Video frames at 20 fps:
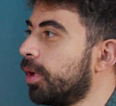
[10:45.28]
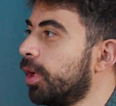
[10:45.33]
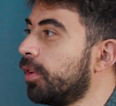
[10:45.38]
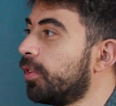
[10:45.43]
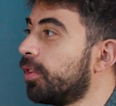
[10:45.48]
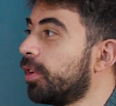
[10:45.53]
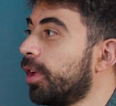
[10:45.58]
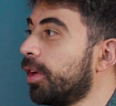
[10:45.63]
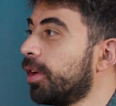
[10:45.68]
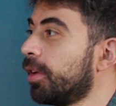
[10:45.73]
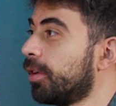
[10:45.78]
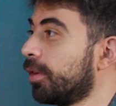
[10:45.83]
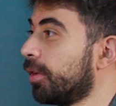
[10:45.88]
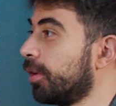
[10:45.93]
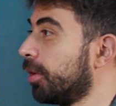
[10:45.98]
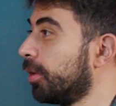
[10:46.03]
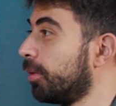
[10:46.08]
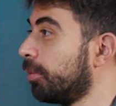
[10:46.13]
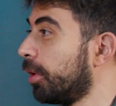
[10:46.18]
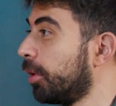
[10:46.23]
It's like
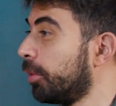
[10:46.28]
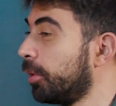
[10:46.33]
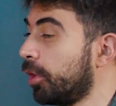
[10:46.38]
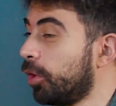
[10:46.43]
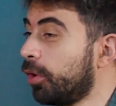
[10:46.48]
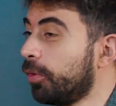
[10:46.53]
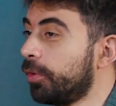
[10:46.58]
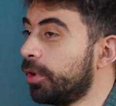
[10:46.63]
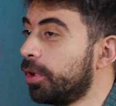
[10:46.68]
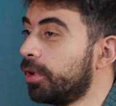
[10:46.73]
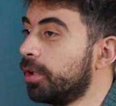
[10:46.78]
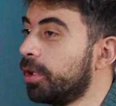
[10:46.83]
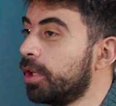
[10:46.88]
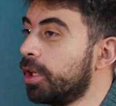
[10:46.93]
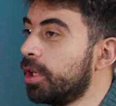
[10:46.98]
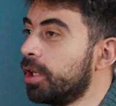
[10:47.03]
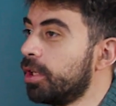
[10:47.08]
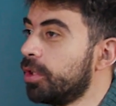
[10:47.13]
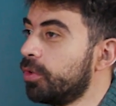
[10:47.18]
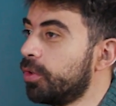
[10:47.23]
uh, I mean, often
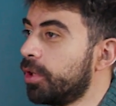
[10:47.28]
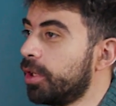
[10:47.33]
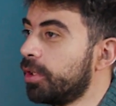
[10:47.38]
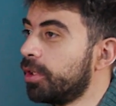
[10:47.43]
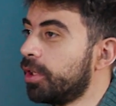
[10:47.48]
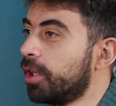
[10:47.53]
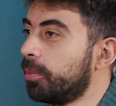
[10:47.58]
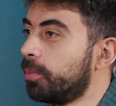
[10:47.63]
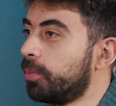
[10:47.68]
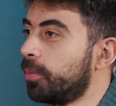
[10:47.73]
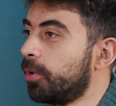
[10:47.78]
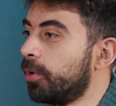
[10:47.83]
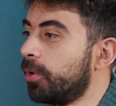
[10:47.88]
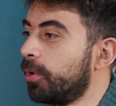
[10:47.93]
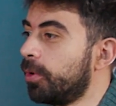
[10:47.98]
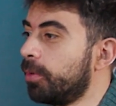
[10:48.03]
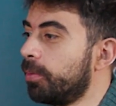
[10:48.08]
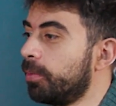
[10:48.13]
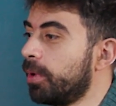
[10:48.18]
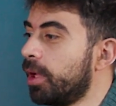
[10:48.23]
you end up
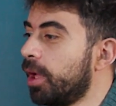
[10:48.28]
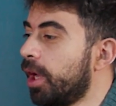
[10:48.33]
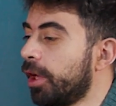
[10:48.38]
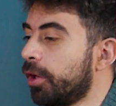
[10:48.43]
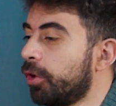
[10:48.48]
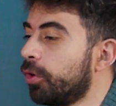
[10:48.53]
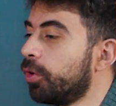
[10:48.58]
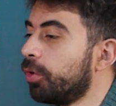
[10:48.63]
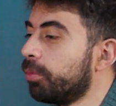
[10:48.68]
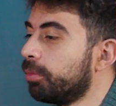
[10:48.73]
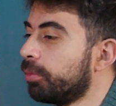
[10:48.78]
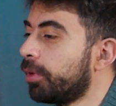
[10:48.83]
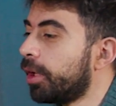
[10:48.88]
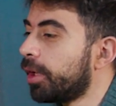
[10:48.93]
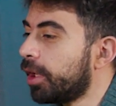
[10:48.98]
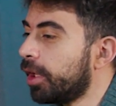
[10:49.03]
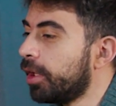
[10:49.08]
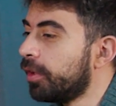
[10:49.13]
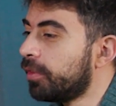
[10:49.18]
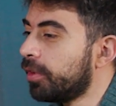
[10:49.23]
um, I don't know.
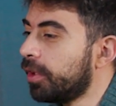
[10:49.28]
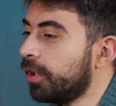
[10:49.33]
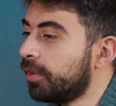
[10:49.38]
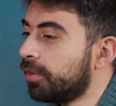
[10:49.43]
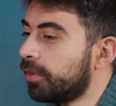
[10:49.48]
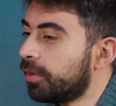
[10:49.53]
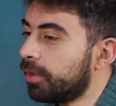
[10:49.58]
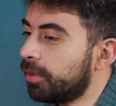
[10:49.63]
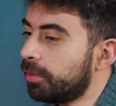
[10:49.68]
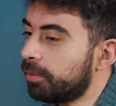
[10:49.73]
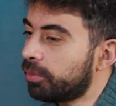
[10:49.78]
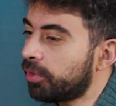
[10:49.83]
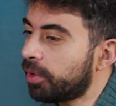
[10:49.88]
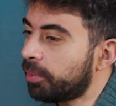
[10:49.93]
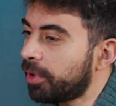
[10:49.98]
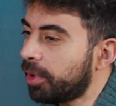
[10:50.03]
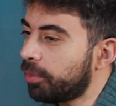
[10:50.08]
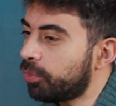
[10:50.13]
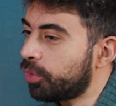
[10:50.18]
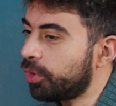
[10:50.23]
Like it's it's uh,
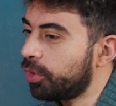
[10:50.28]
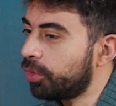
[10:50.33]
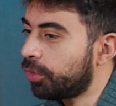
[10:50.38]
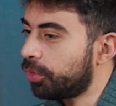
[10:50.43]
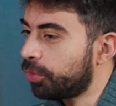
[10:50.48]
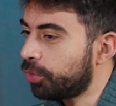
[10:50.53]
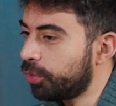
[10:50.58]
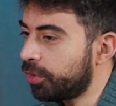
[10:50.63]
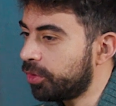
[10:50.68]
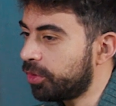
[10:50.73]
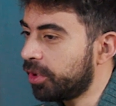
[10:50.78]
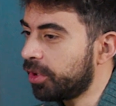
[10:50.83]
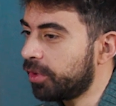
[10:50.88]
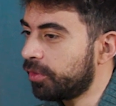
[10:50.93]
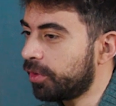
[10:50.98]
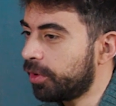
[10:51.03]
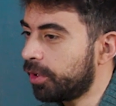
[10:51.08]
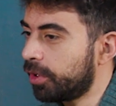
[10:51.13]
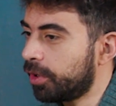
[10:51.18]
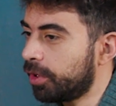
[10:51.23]
sometimes when you're doing
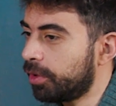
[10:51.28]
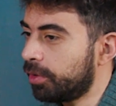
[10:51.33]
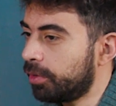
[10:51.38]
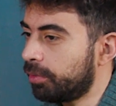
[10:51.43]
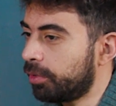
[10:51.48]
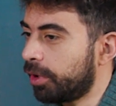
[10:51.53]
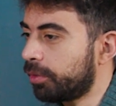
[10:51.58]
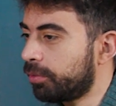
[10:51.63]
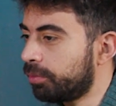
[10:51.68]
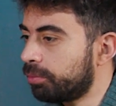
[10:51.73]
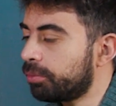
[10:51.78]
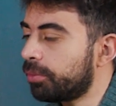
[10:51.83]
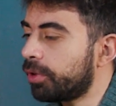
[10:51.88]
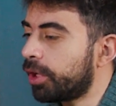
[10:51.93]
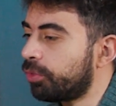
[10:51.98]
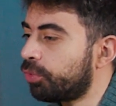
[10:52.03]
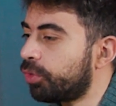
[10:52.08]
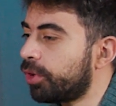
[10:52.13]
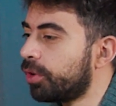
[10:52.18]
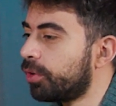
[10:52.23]
things in, in like
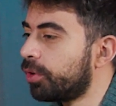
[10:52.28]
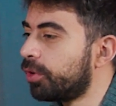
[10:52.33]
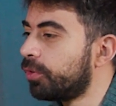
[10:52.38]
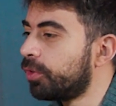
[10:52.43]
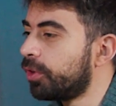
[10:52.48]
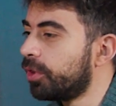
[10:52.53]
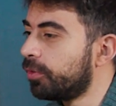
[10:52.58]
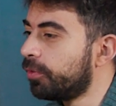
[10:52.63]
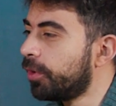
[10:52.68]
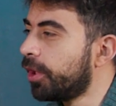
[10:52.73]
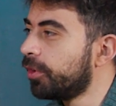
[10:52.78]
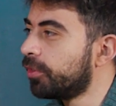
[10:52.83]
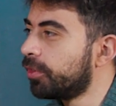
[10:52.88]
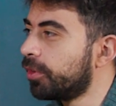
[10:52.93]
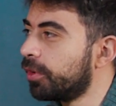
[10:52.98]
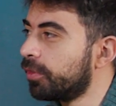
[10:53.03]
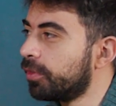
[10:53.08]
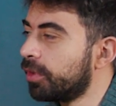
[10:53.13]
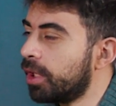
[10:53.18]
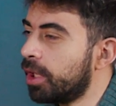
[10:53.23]
that run on different
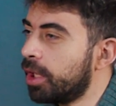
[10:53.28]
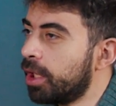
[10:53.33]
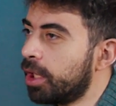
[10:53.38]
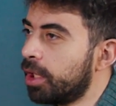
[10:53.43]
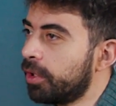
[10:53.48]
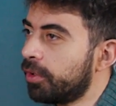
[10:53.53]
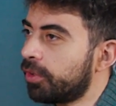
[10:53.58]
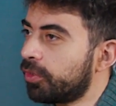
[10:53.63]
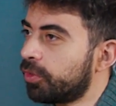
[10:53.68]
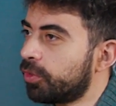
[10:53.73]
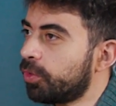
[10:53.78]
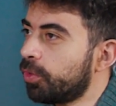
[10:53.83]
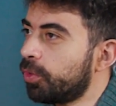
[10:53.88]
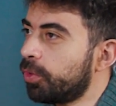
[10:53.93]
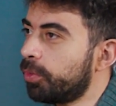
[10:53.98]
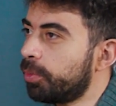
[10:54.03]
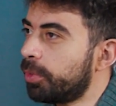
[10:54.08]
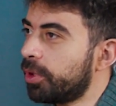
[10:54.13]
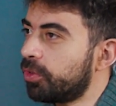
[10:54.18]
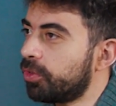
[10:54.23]
devices, there's
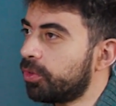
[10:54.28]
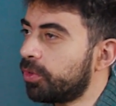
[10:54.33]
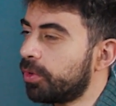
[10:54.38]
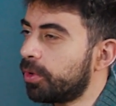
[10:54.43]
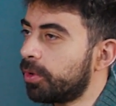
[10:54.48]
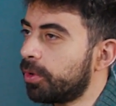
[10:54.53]
so much.